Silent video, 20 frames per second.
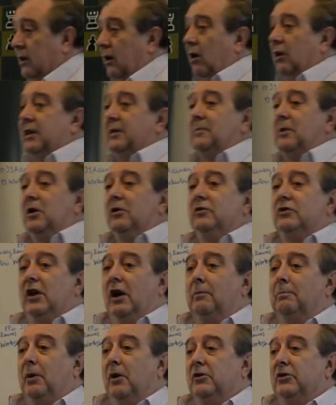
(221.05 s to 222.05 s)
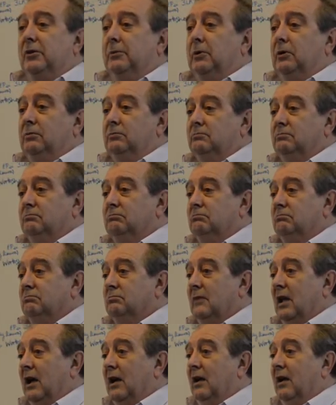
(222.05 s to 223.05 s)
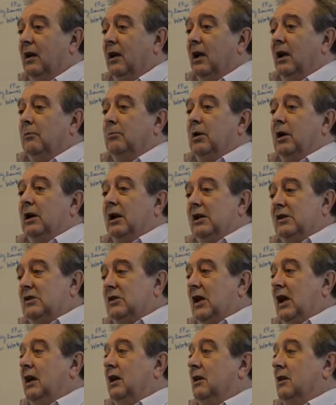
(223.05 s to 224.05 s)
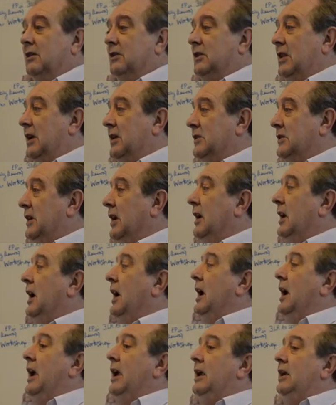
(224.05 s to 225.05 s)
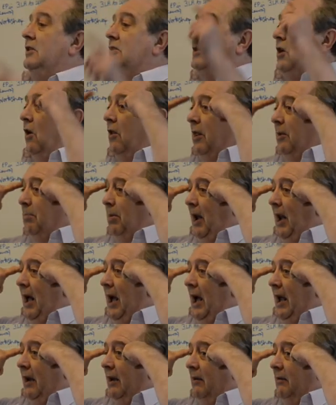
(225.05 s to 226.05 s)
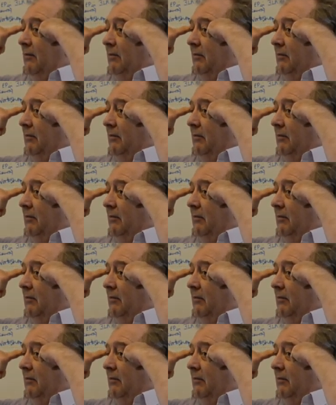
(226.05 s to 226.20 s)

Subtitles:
Other moves are possible, okay? But let's say he does this. He's got the plan